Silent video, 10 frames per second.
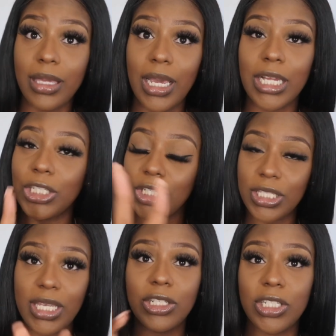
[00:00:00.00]
yeah,
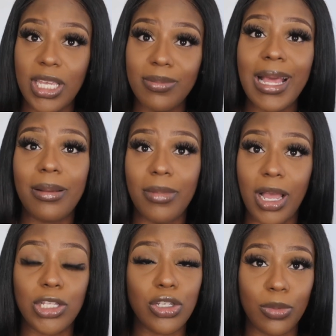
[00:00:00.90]
just just keep that in
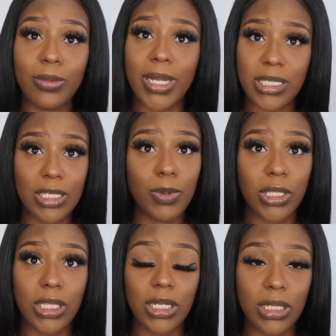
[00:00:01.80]
mind. So my sis
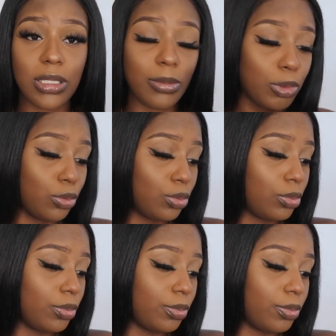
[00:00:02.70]
put the the blue
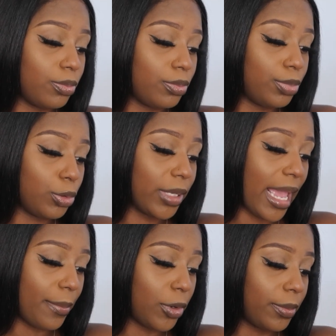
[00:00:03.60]
blue
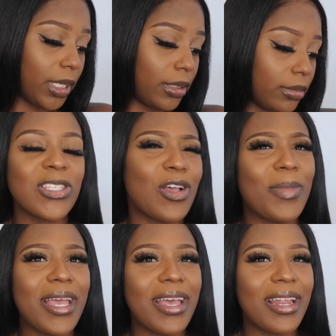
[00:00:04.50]
cap on me. So
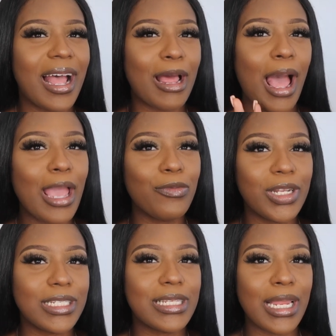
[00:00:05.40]
in my head, I, I ain't
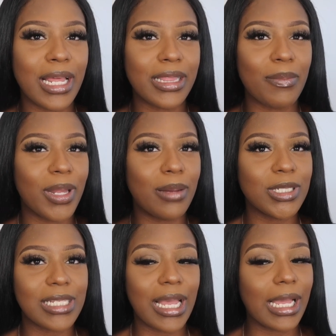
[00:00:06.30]
really say nothing, but I'm
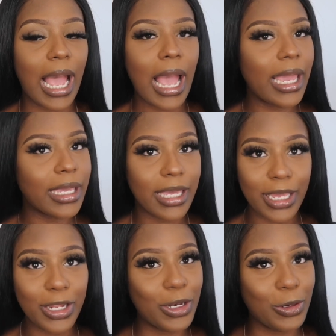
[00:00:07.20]
just like, I ain't getting